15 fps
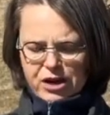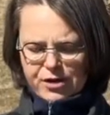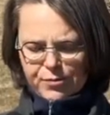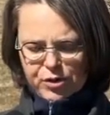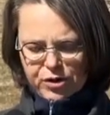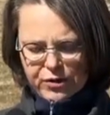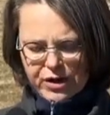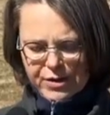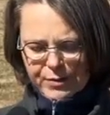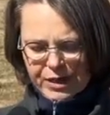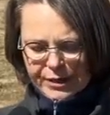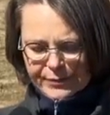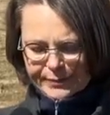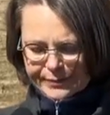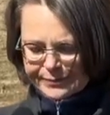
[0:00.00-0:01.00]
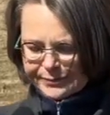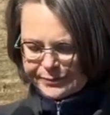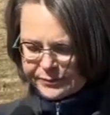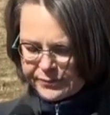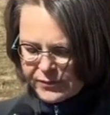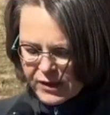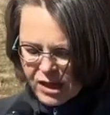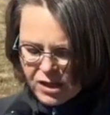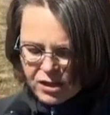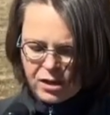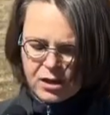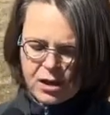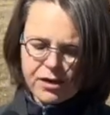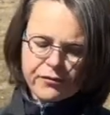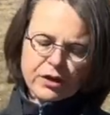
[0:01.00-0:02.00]
programming.
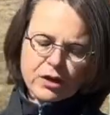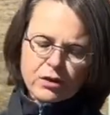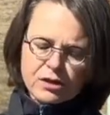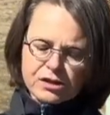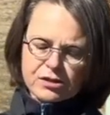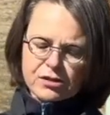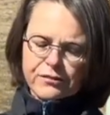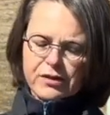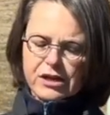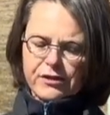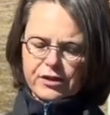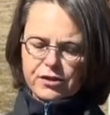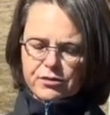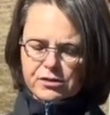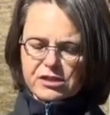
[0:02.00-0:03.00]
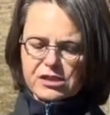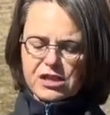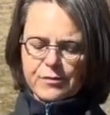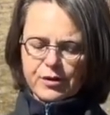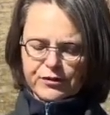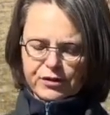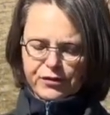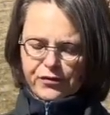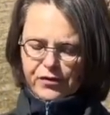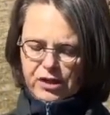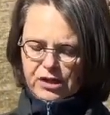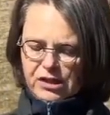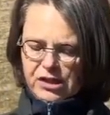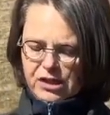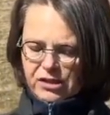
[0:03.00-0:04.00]
We also will use some of the
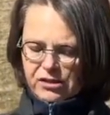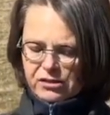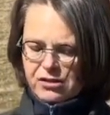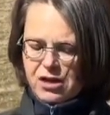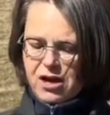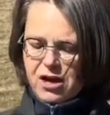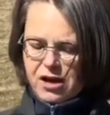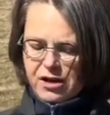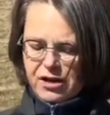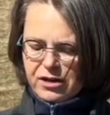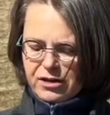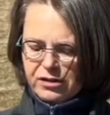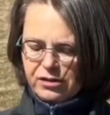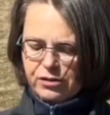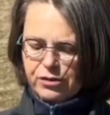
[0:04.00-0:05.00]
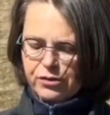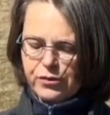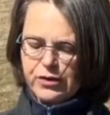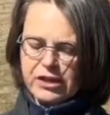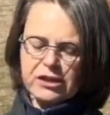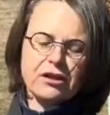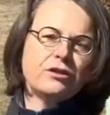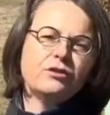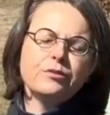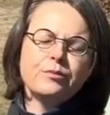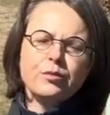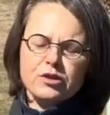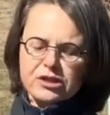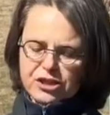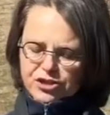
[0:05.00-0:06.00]
funding to create a new
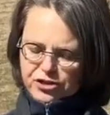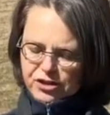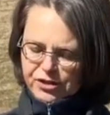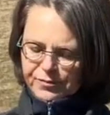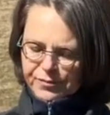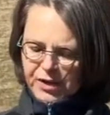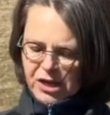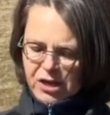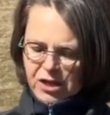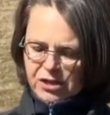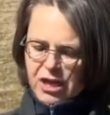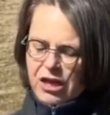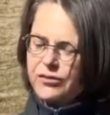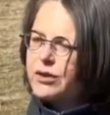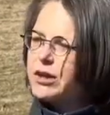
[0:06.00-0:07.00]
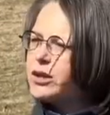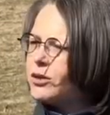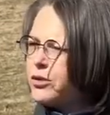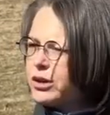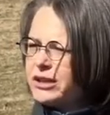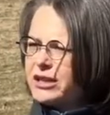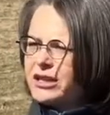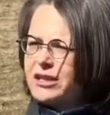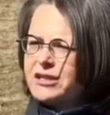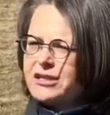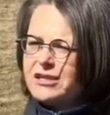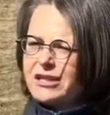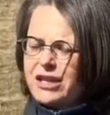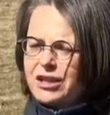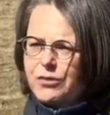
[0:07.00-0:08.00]
position that will coordinate
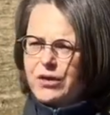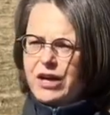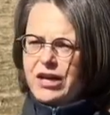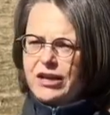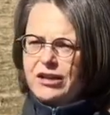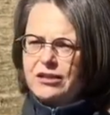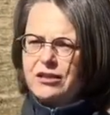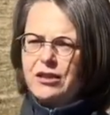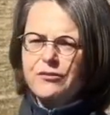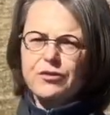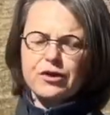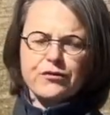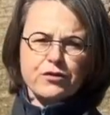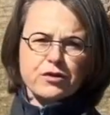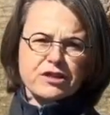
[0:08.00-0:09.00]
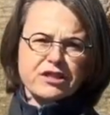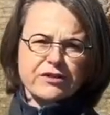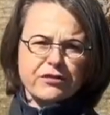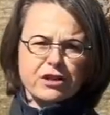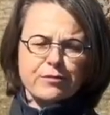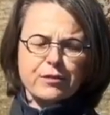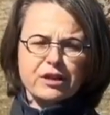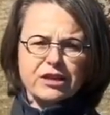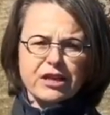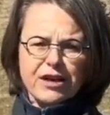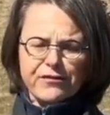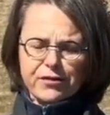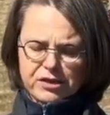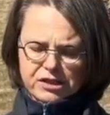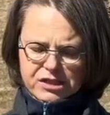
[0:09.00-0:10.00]
statewide workforce development
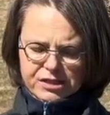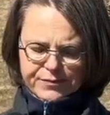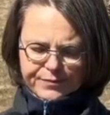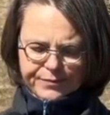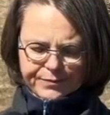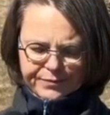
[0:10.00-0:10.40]
efforts.